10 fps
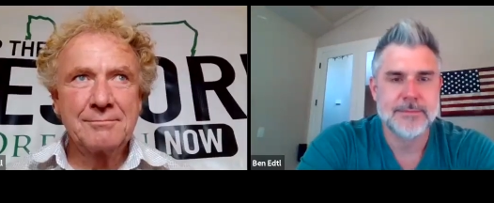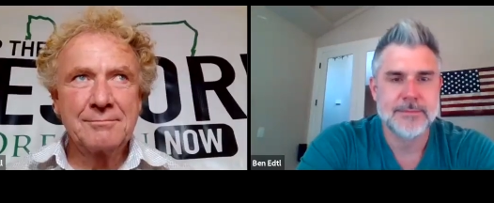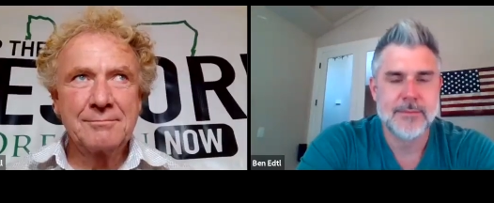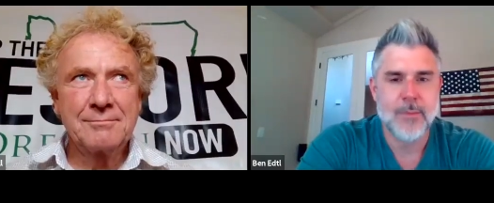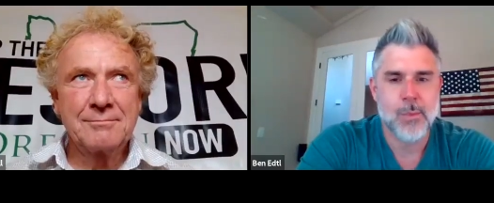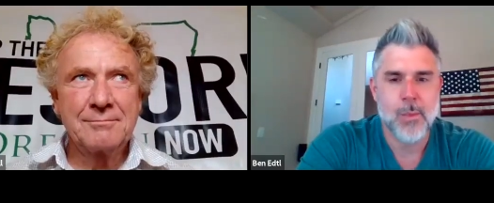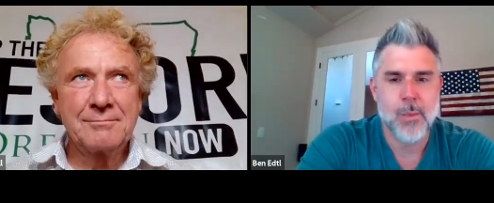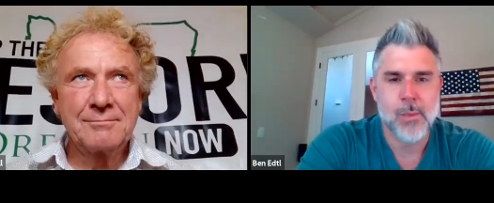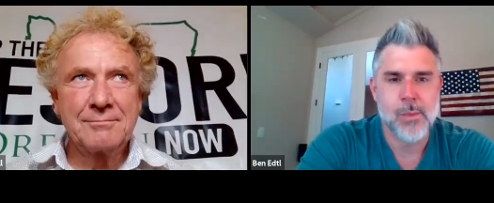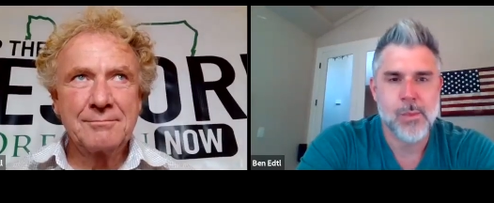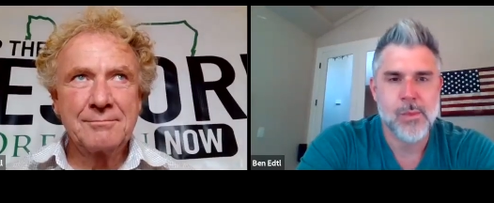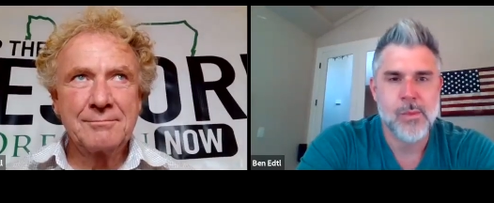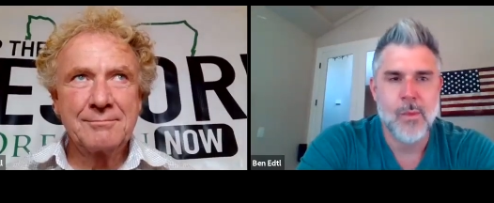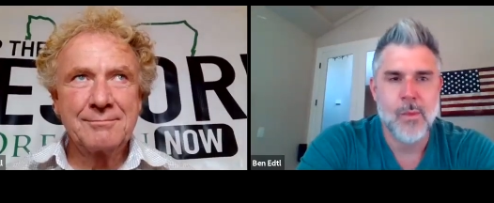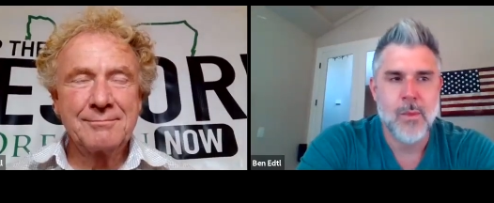
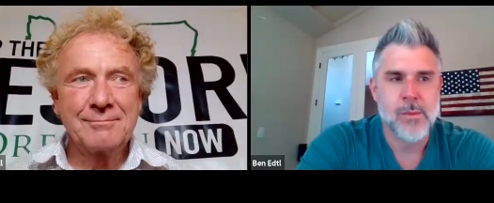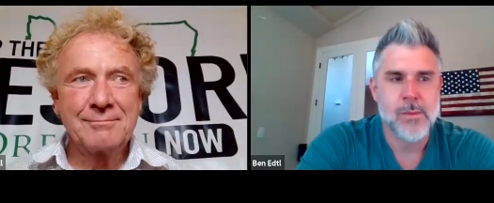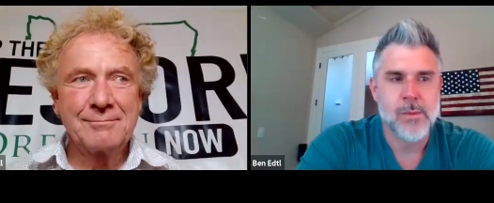(no one is talking)